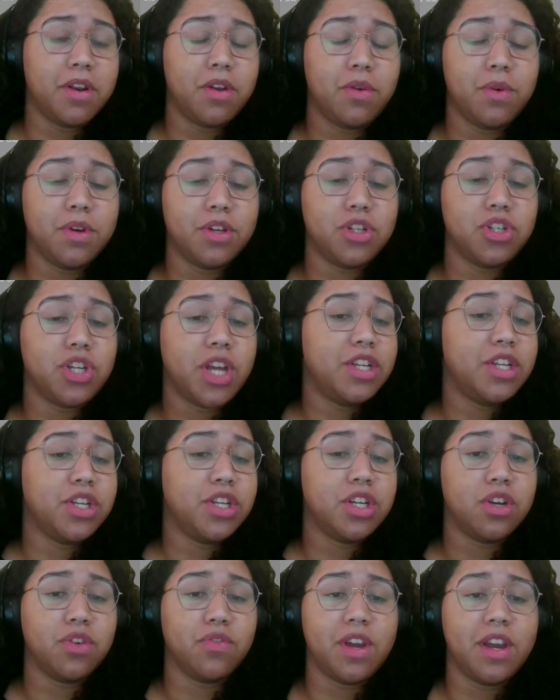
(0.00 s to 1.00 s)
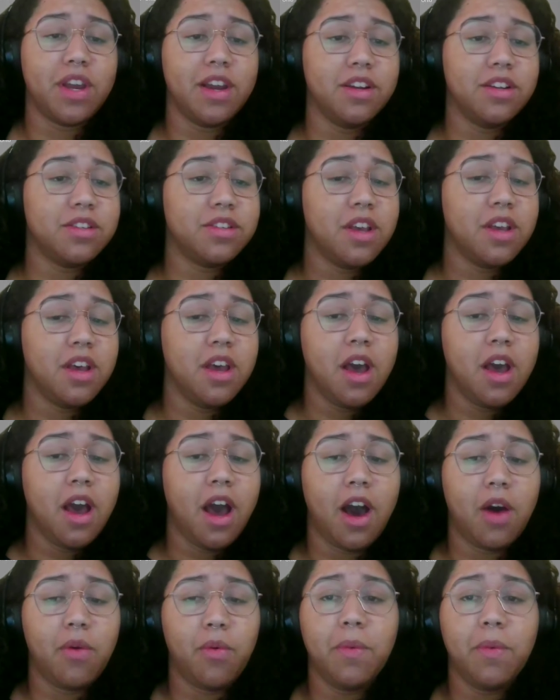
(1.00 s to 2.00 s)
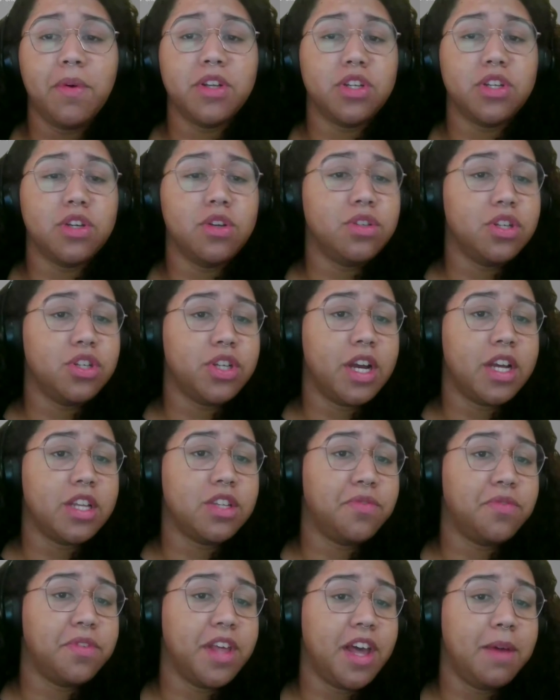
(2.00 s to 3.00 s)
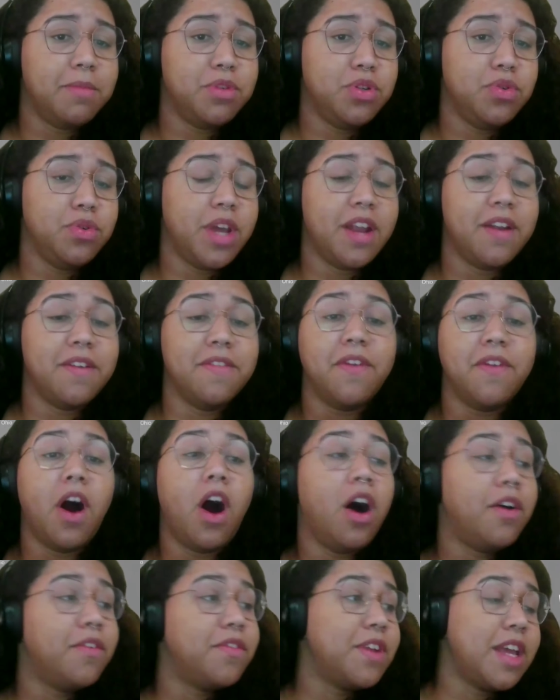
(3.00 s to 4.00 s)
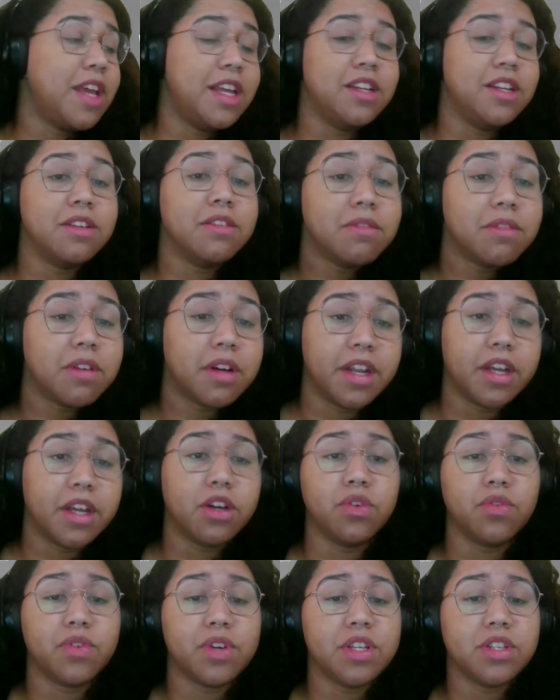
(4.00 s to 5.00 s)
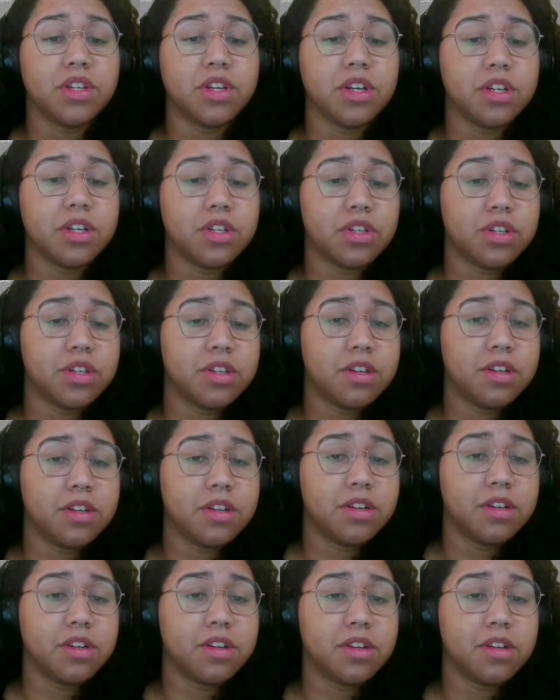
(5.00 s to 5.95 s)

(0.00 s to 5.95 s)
someone who is changing careers? What would you suggest for them to get involved in clinical research?